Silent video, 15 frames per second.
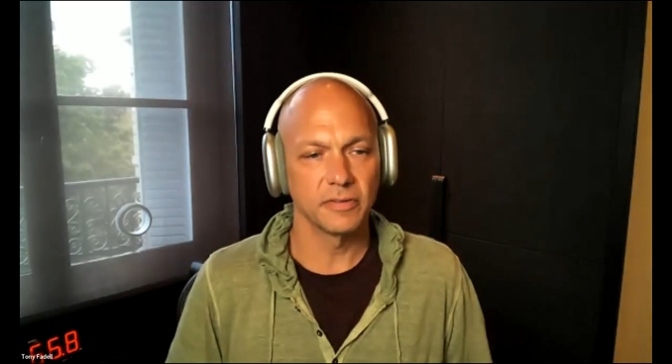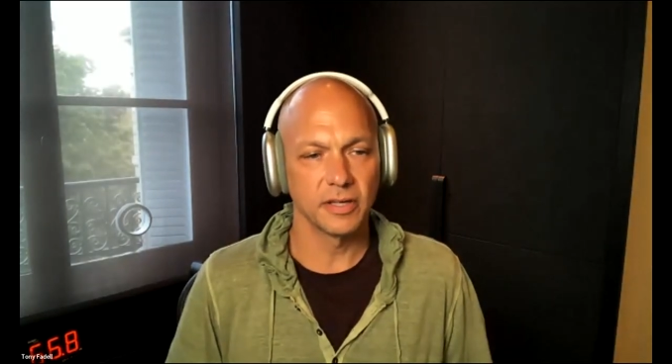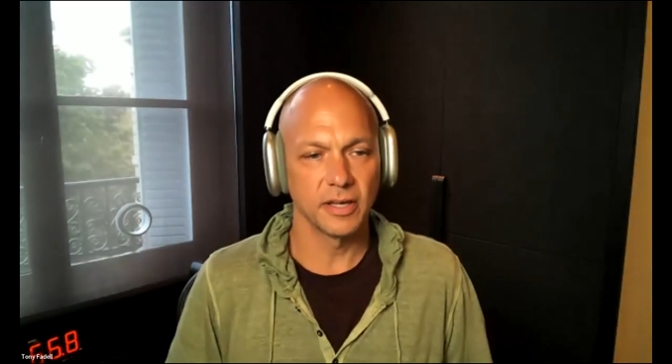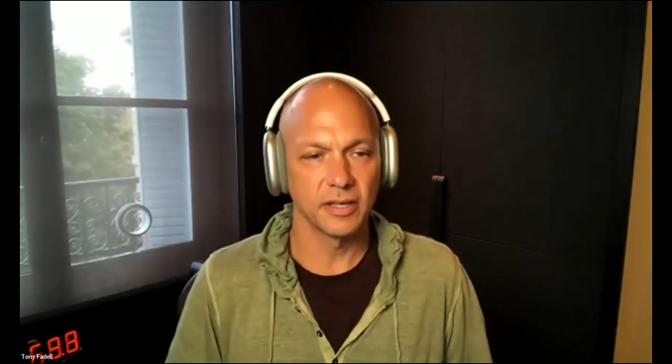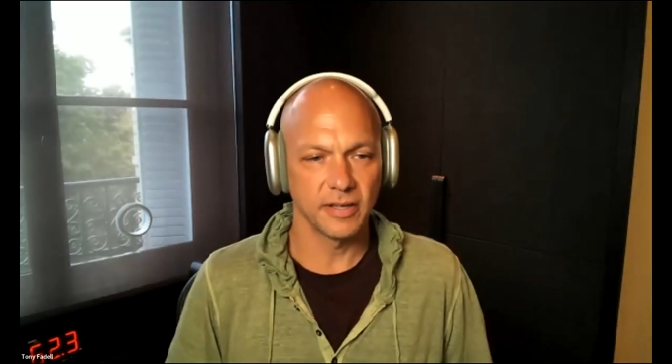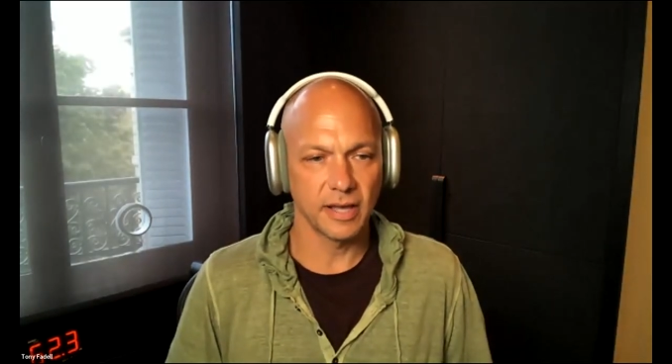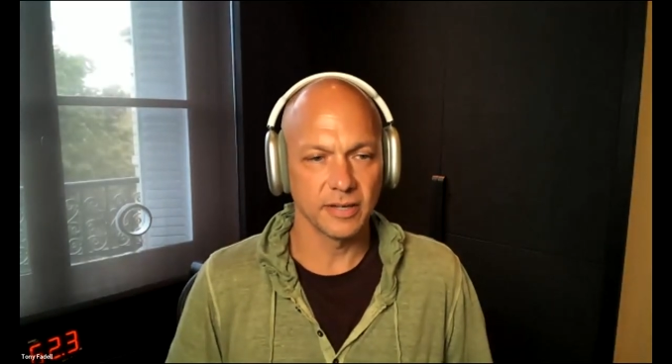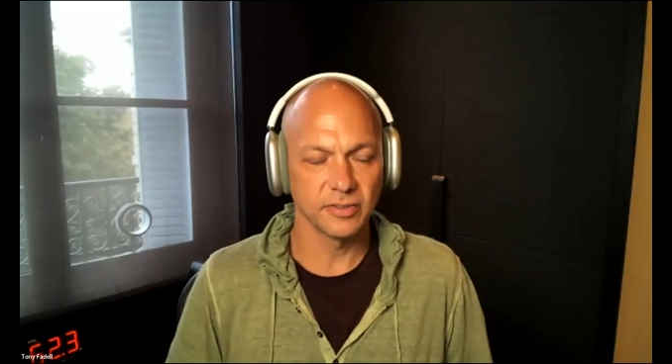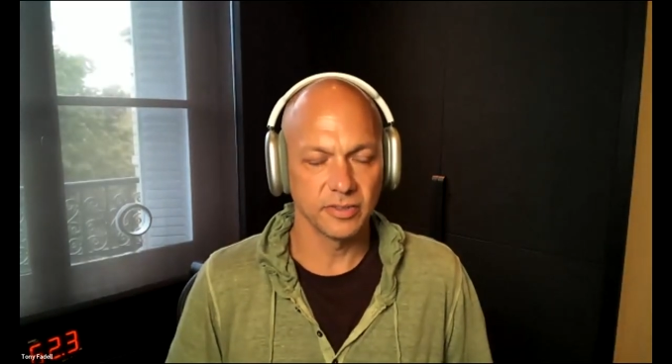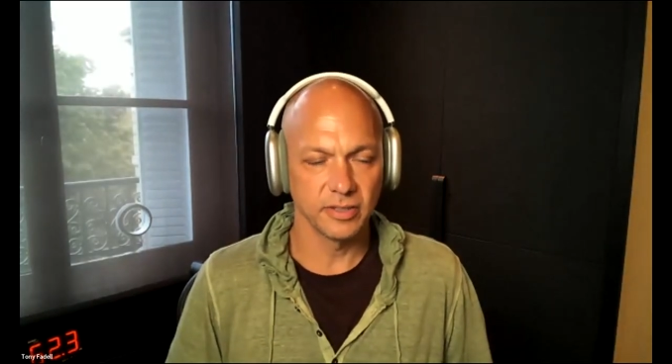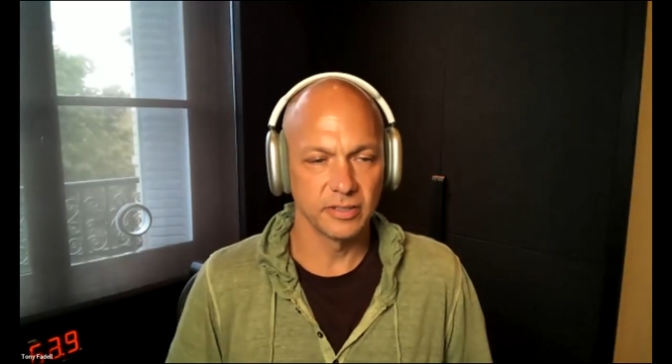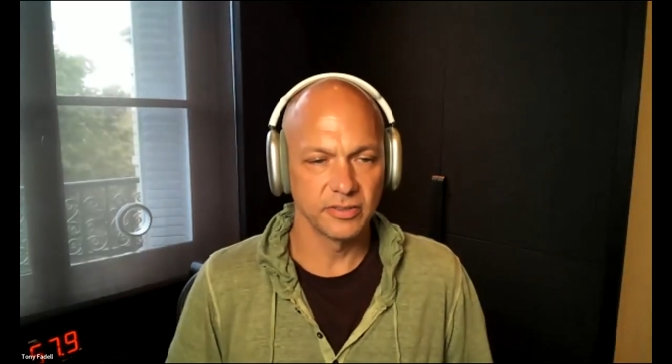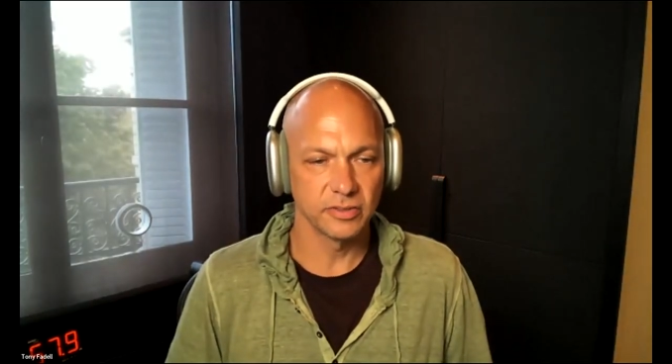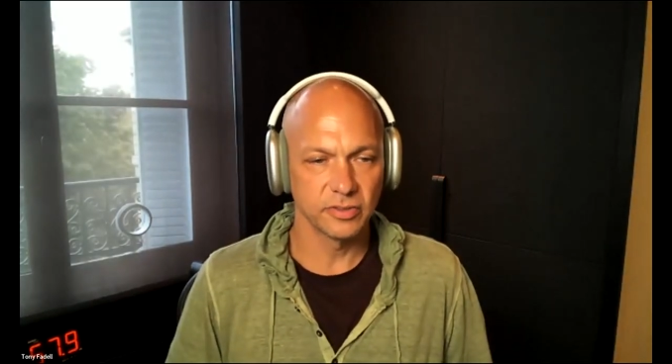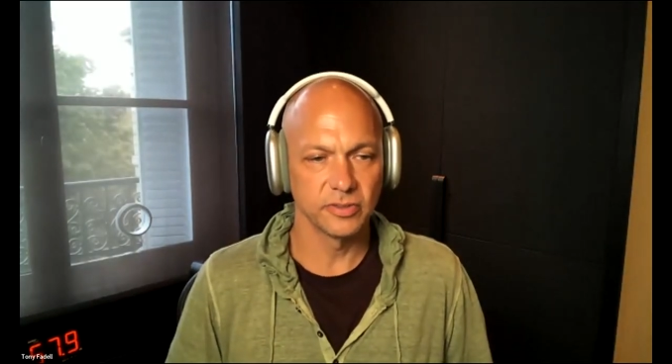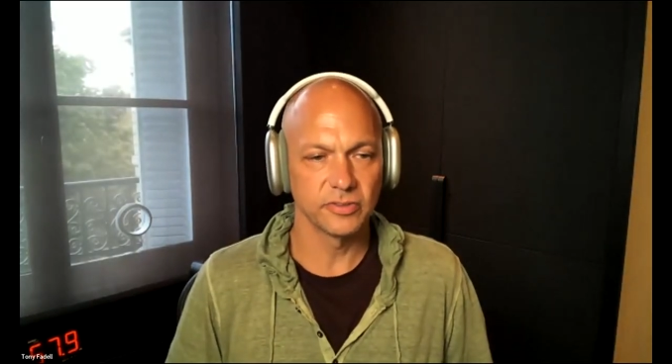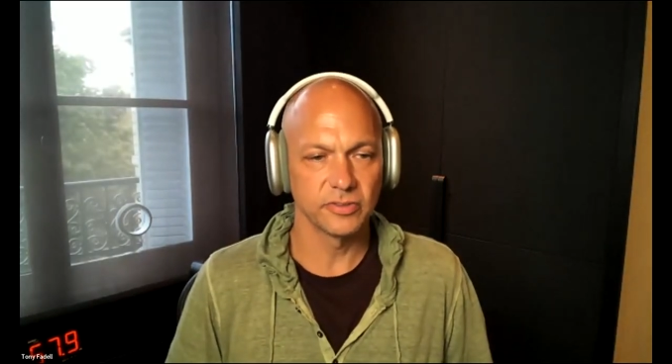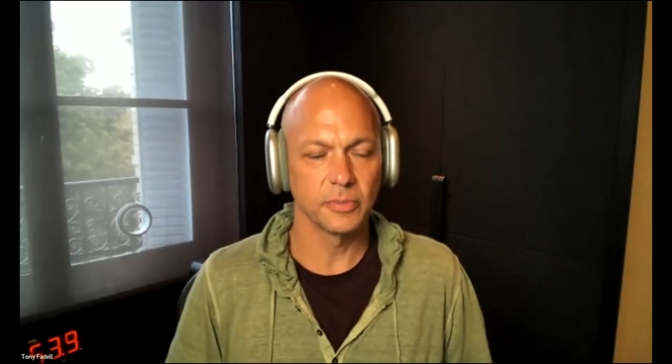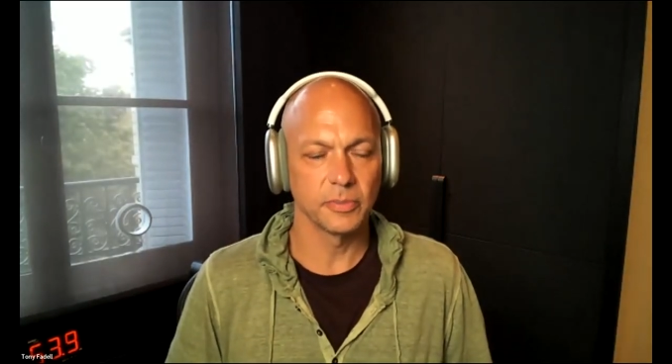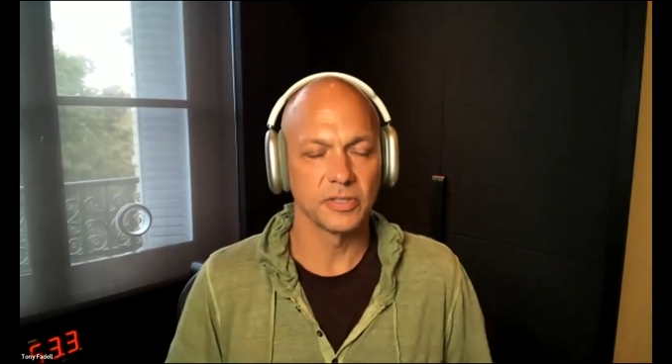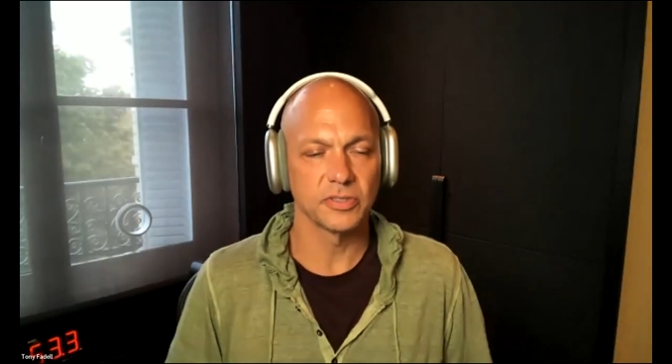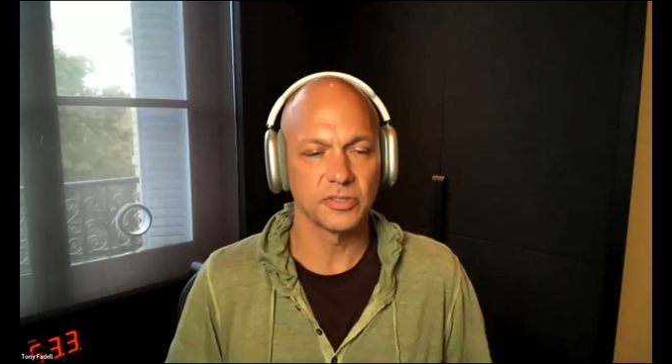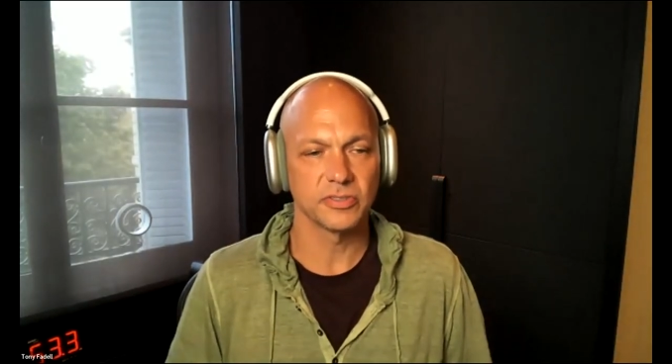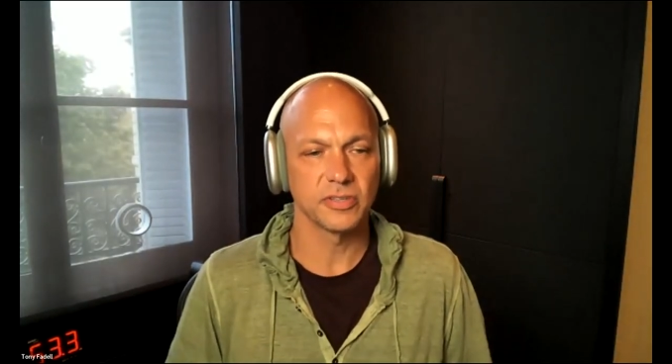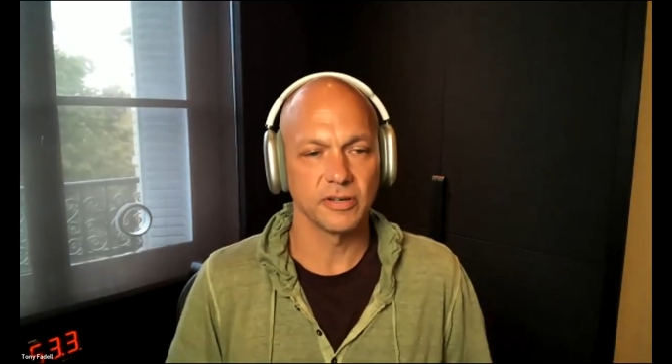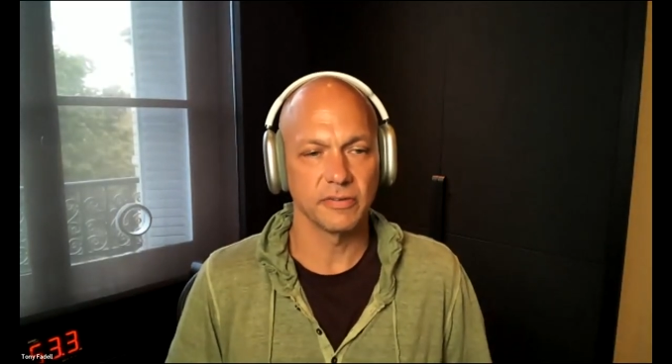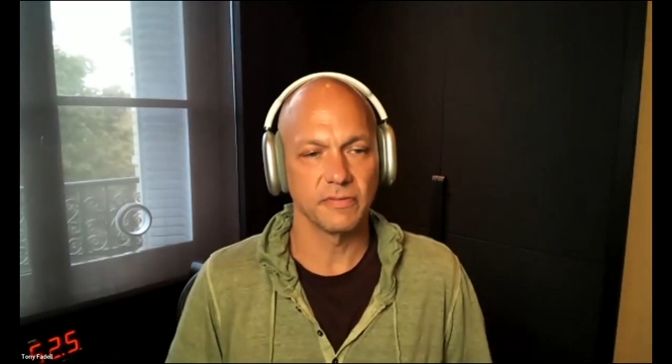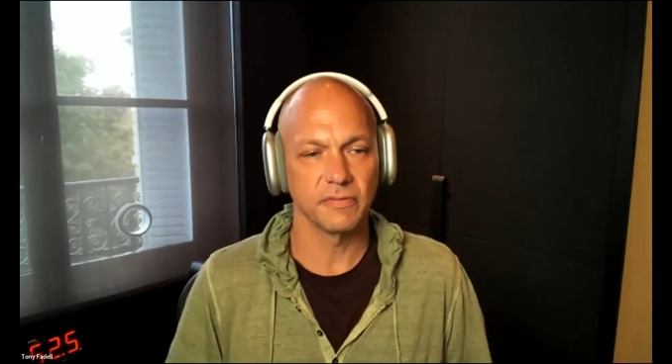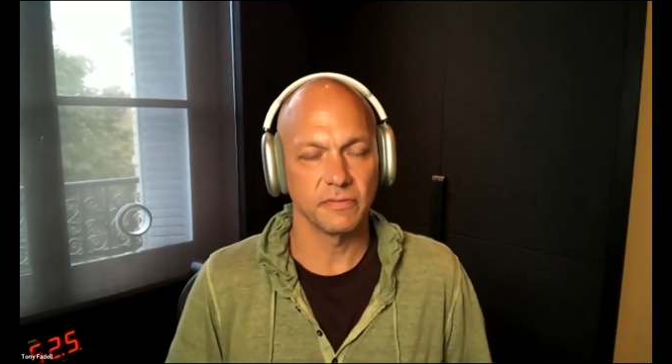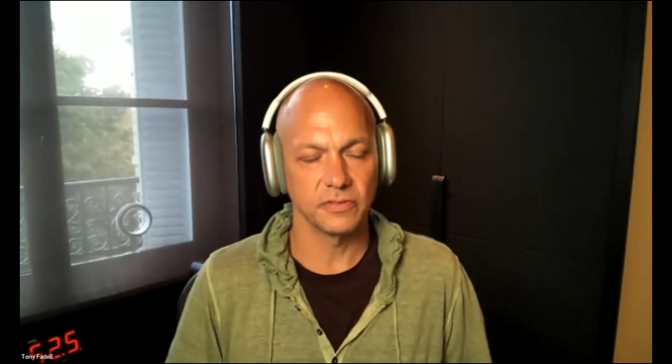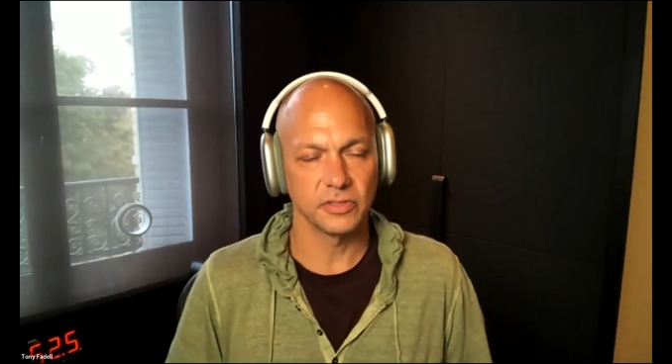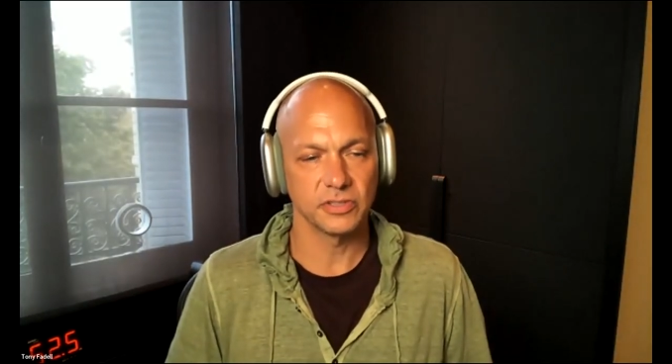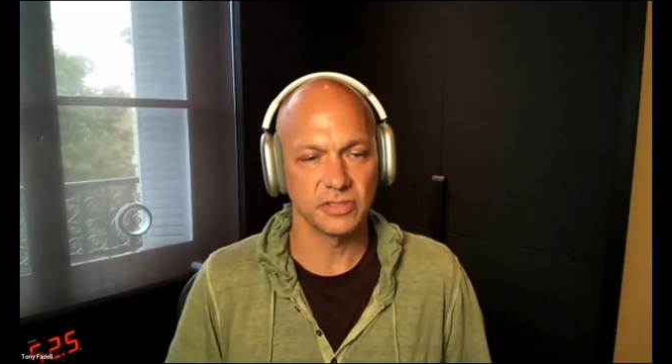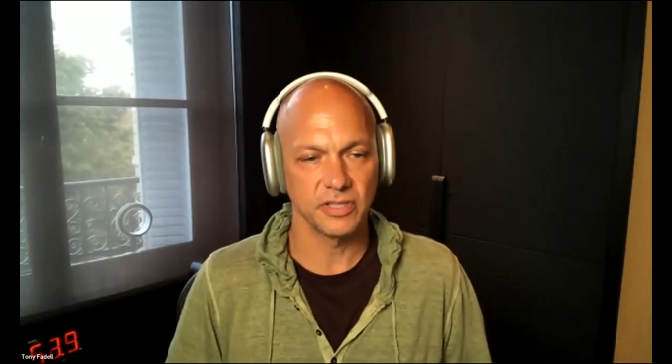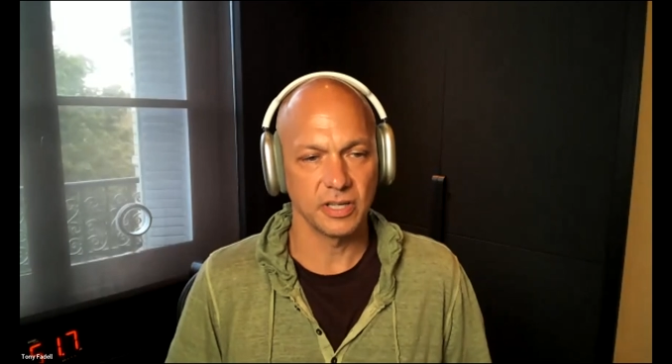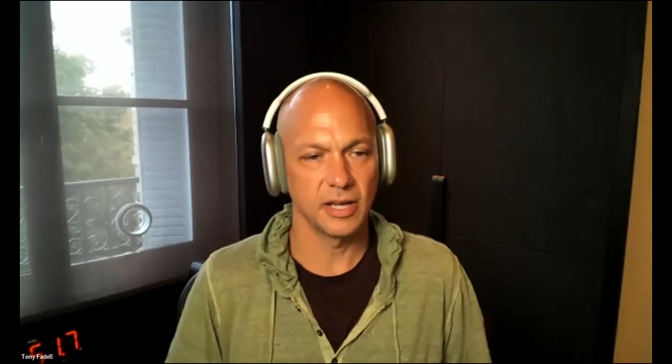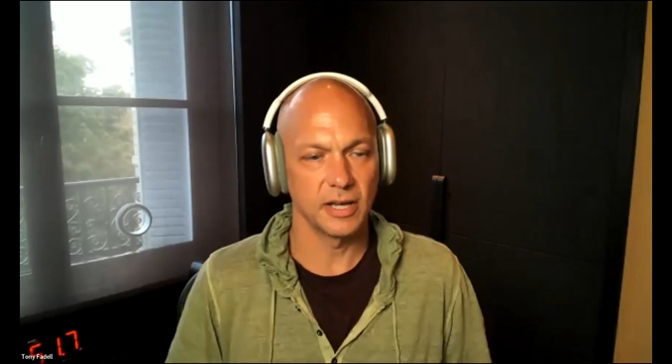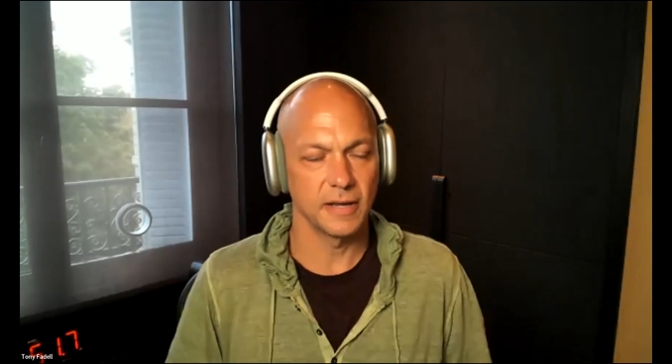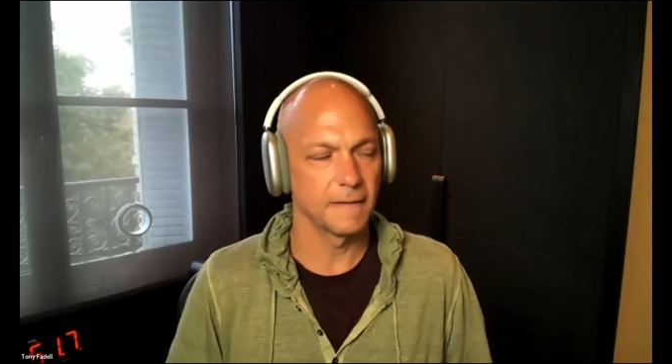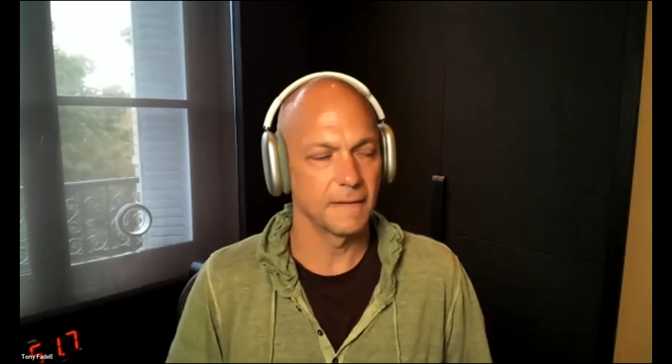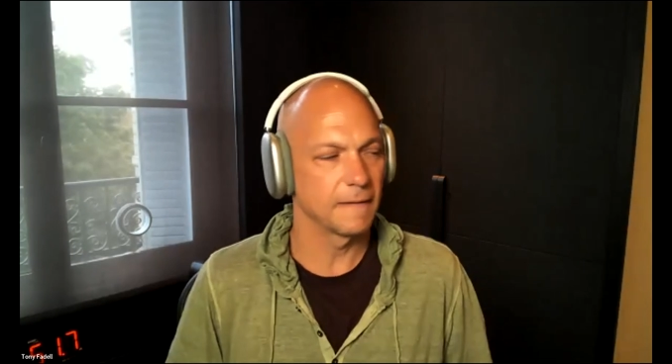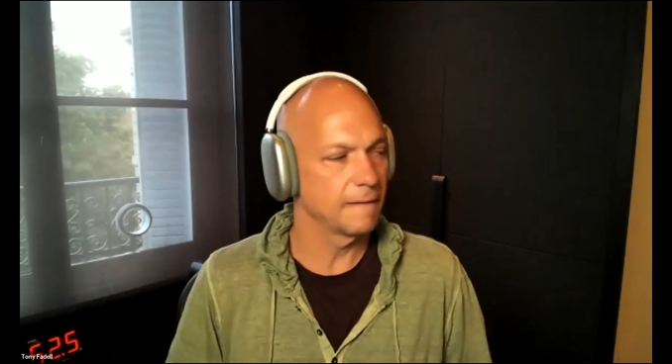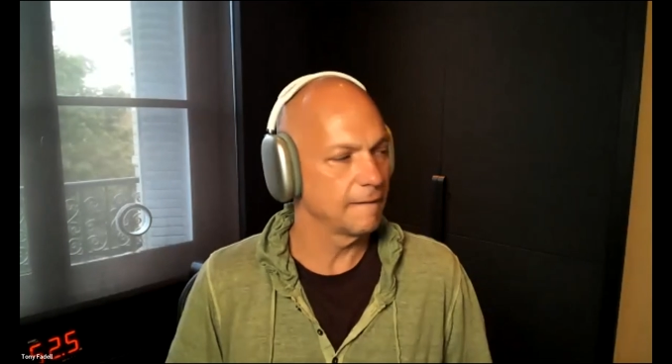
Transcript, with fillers: They actually introduced a bunch of stuff just today.